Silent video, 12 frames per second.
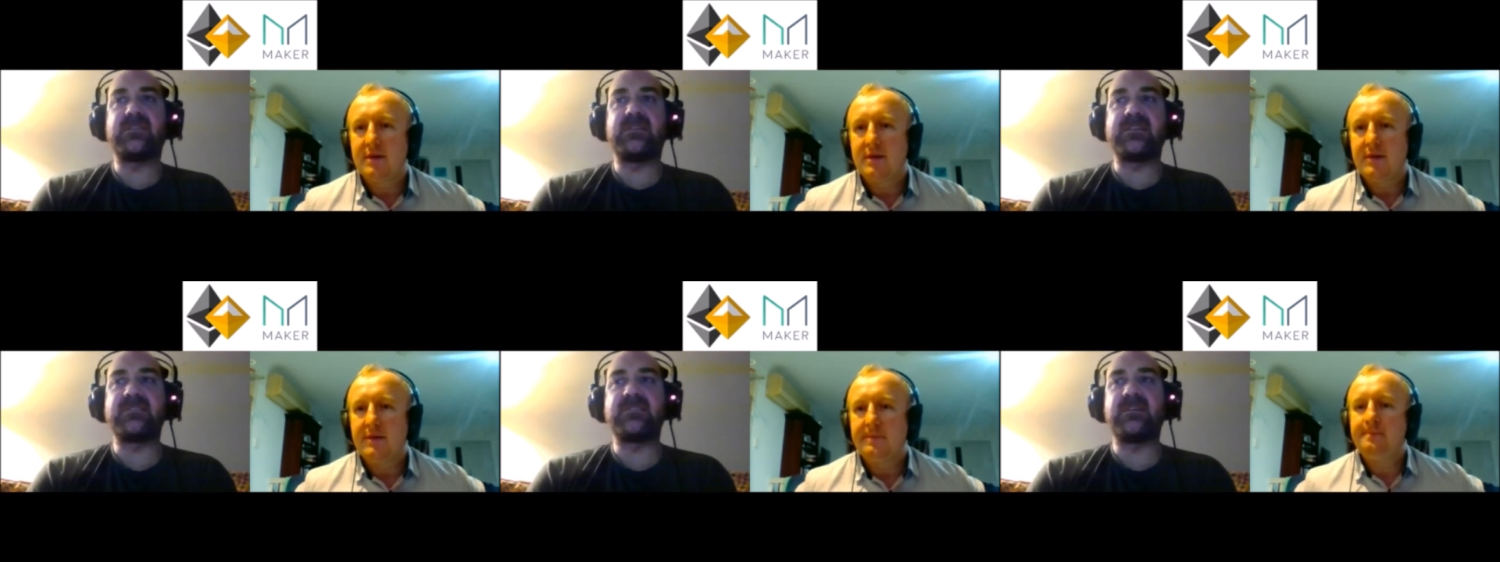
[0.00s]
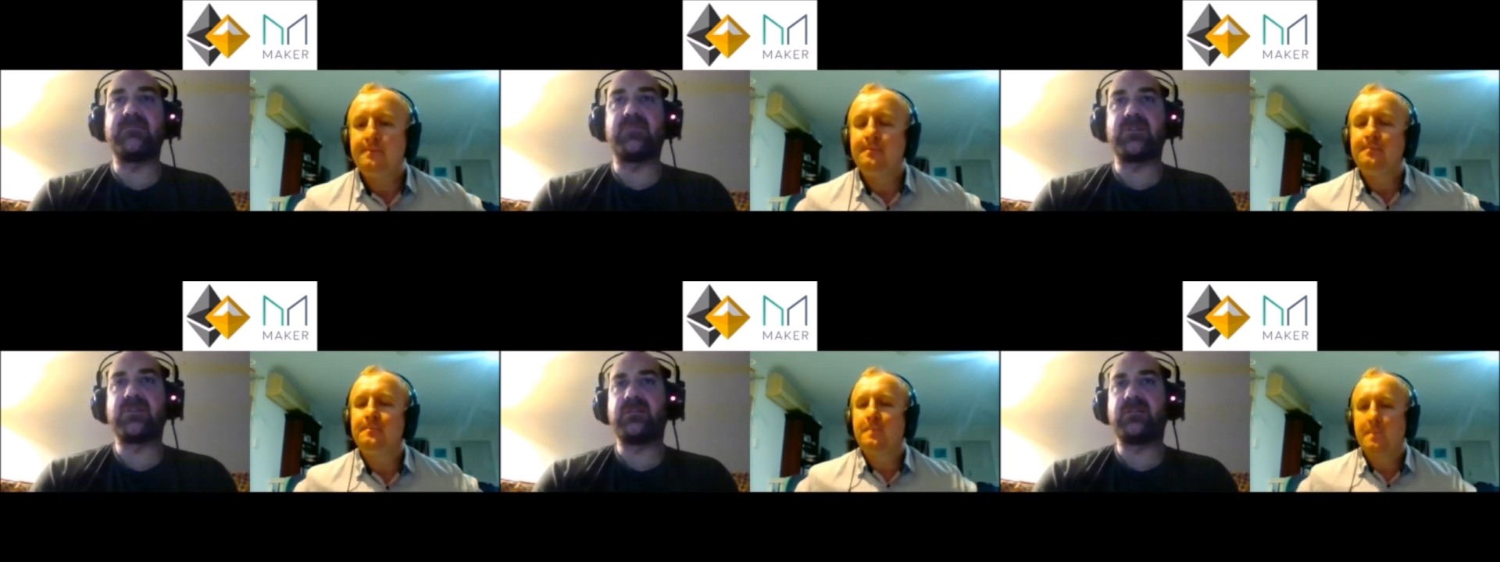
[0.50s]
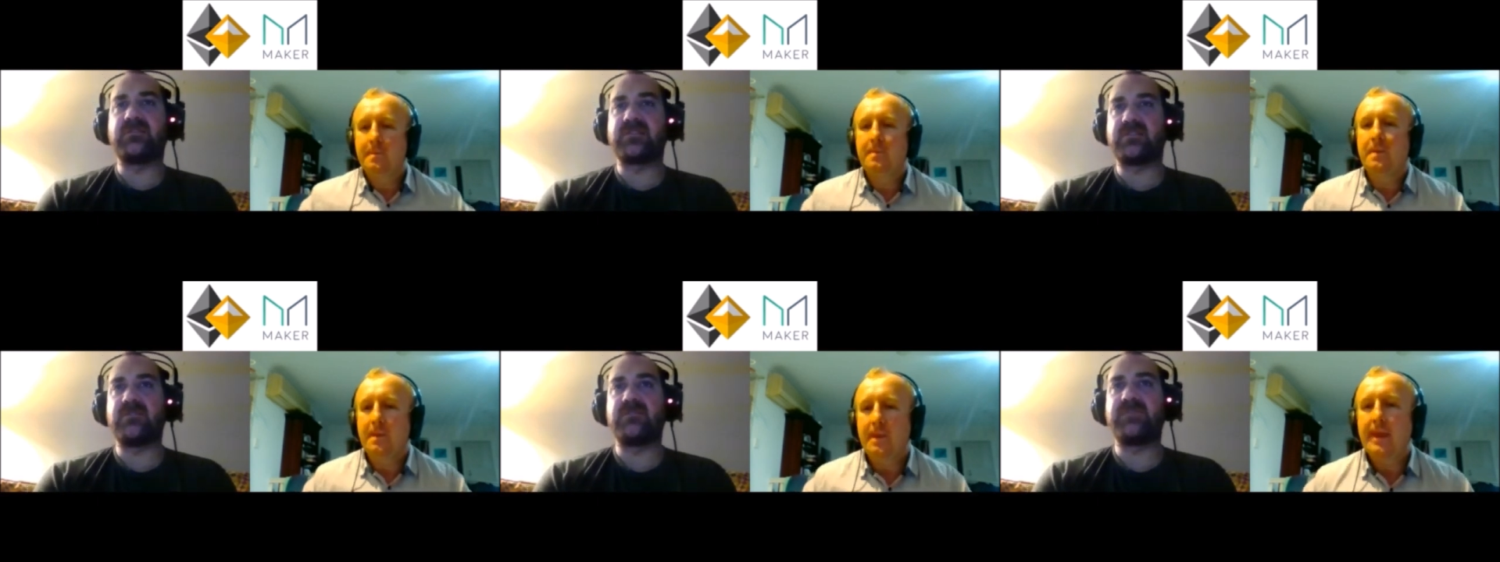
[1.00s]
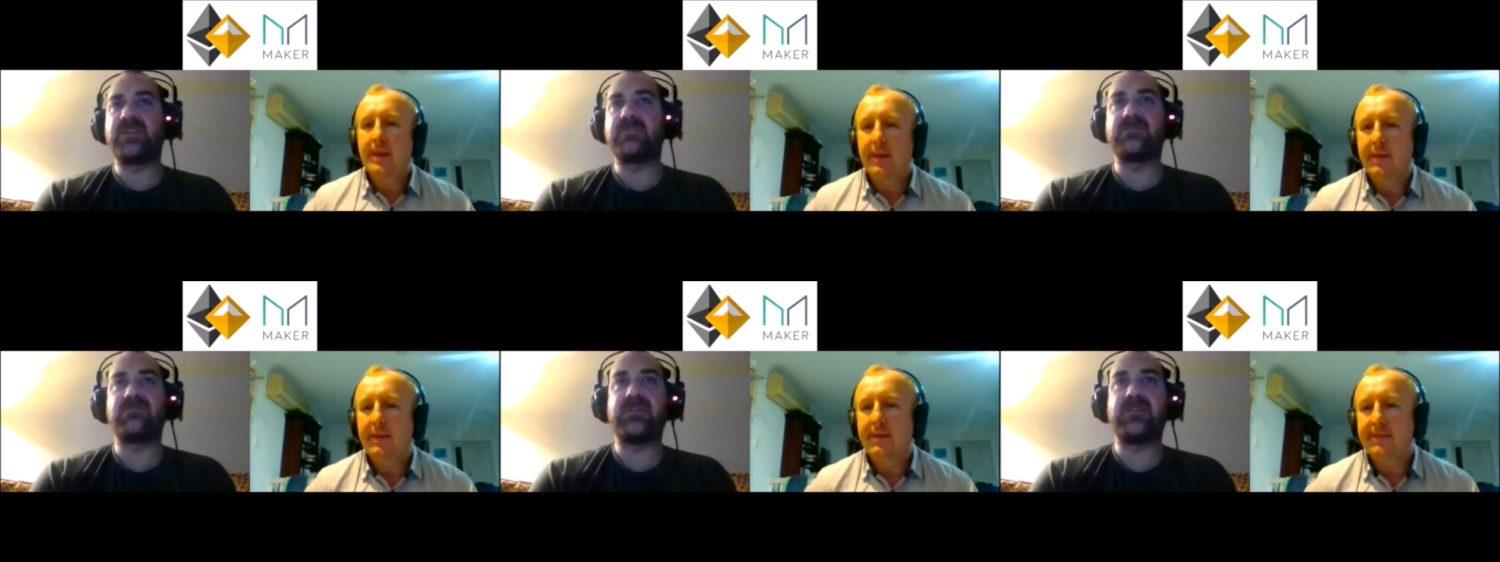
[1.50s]
Speaker 1: and XDAI in particular is good
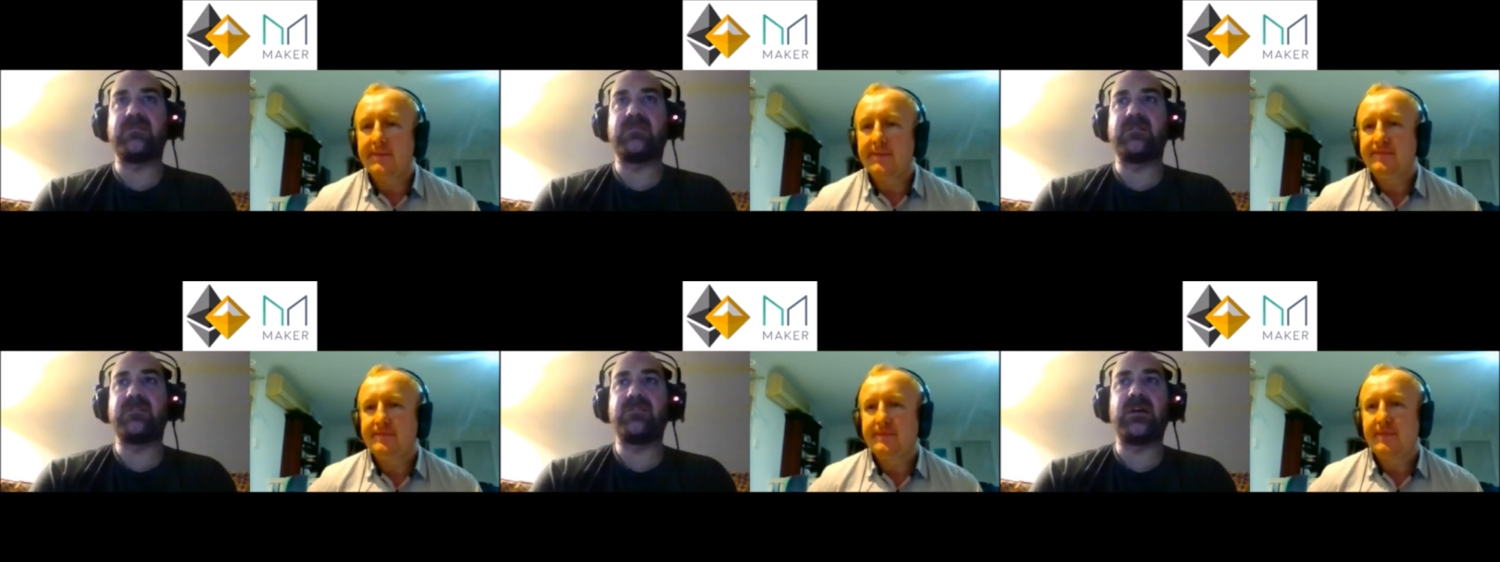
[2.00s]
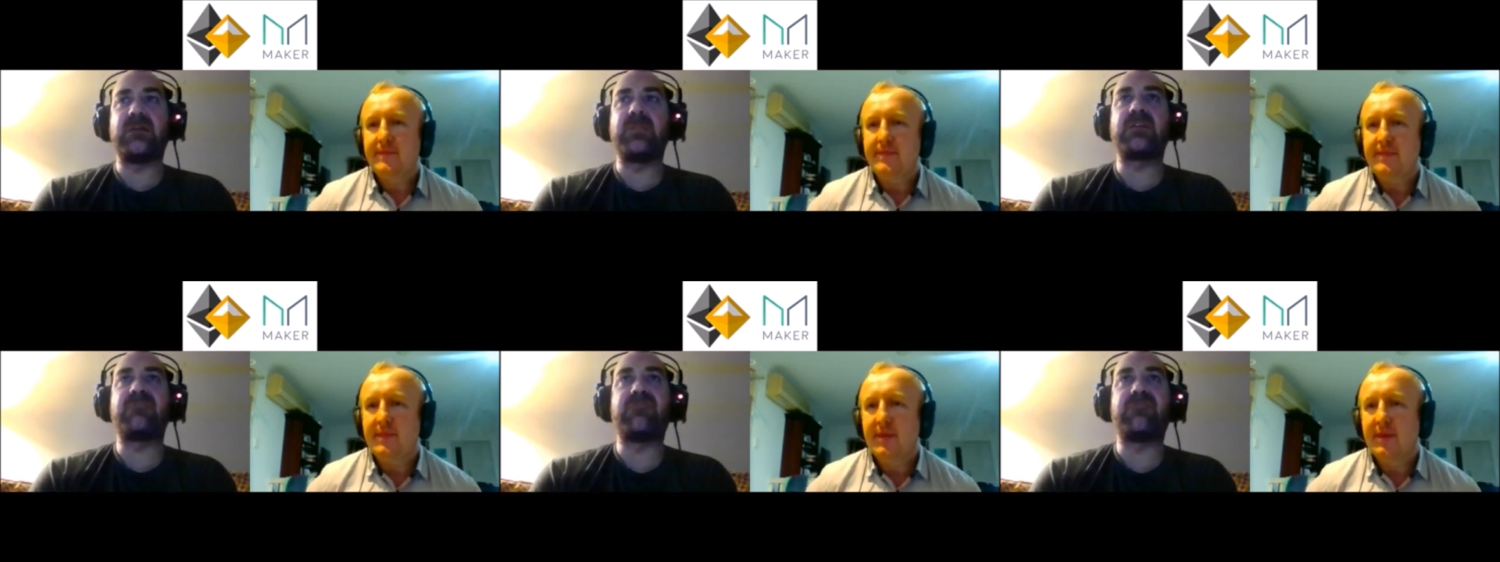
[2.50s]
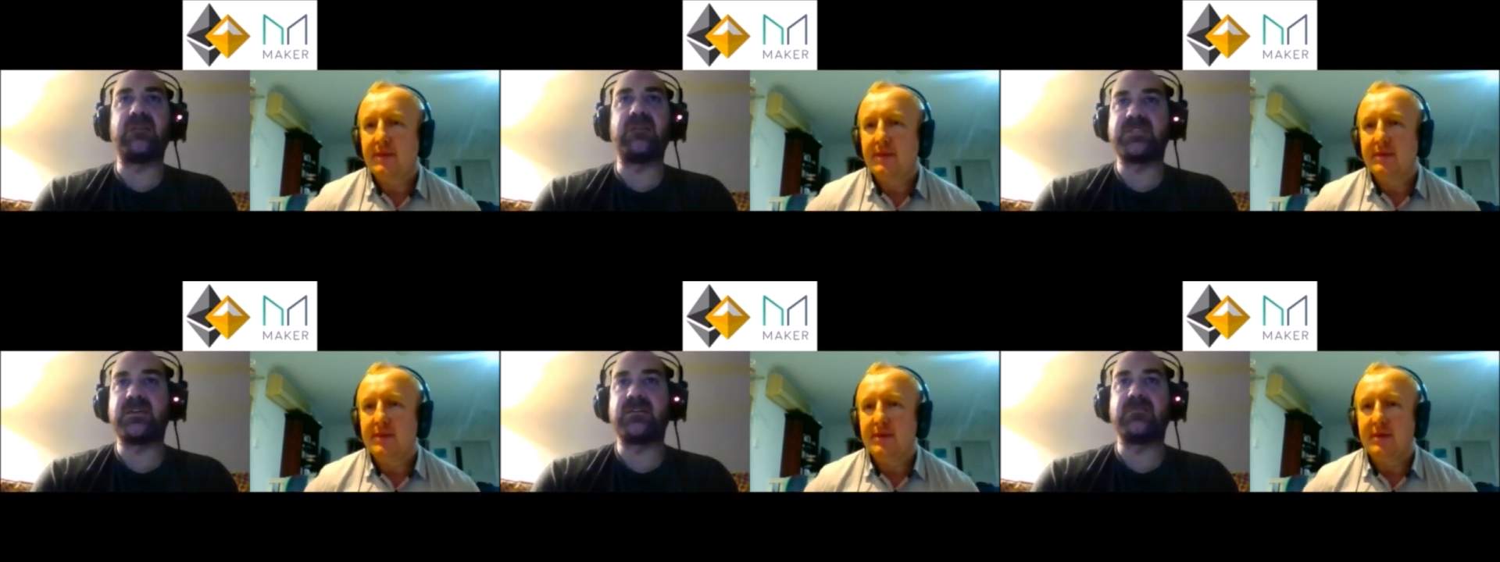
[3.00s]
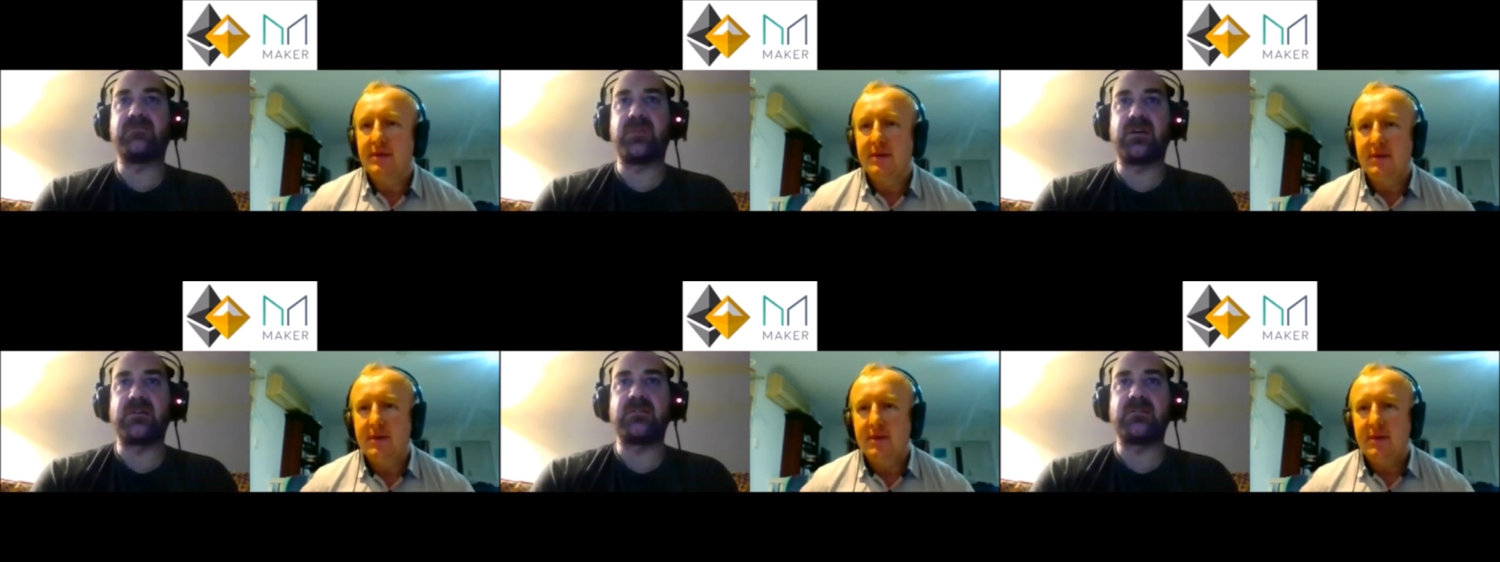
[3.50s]
because you have like 5-second
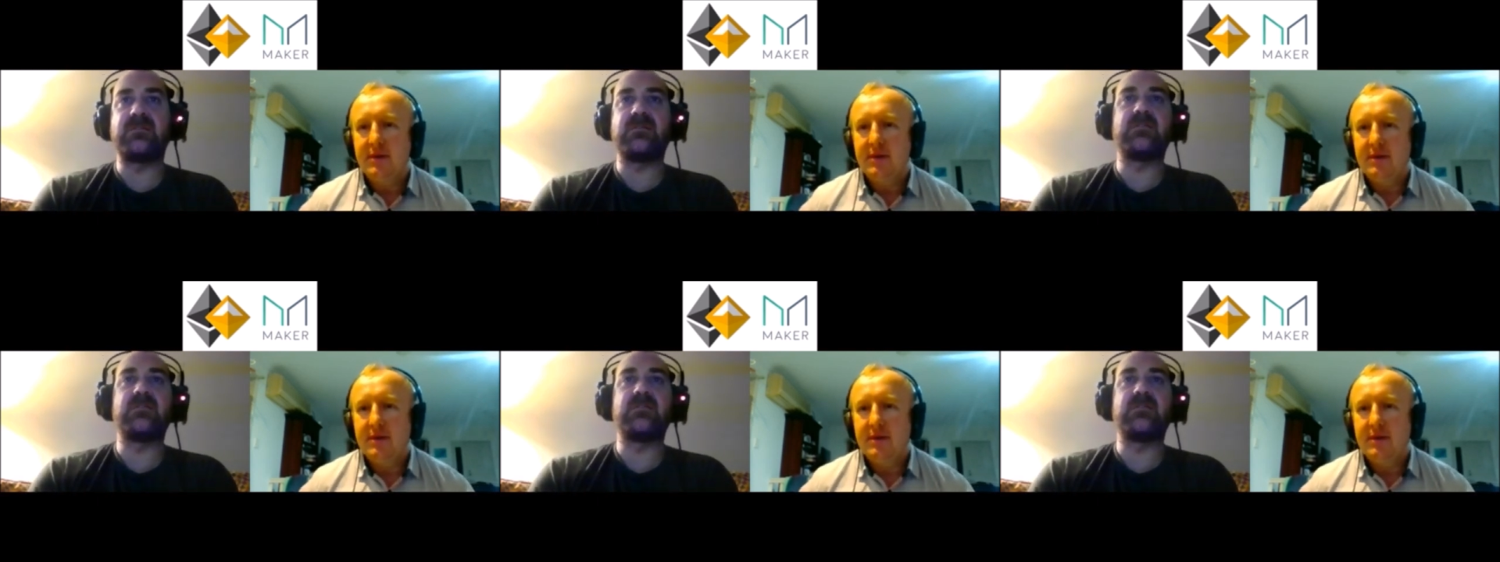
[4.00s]
block